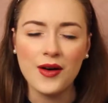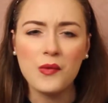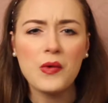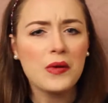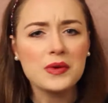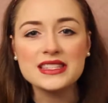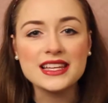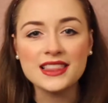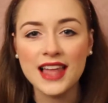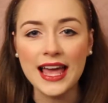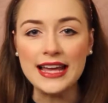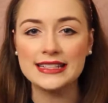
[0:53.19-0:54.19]
What was it
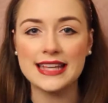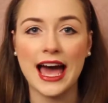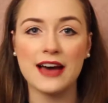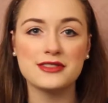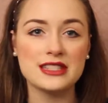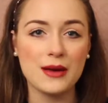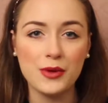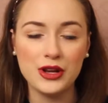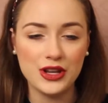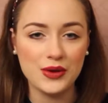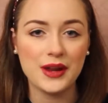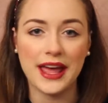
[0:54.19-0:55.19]
like to have someone
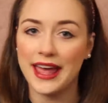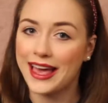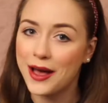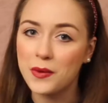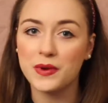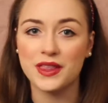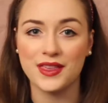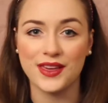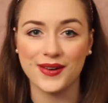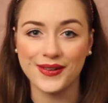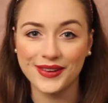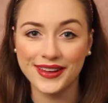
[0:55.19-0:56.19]
new to hang out with
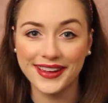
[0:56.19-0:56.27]
you?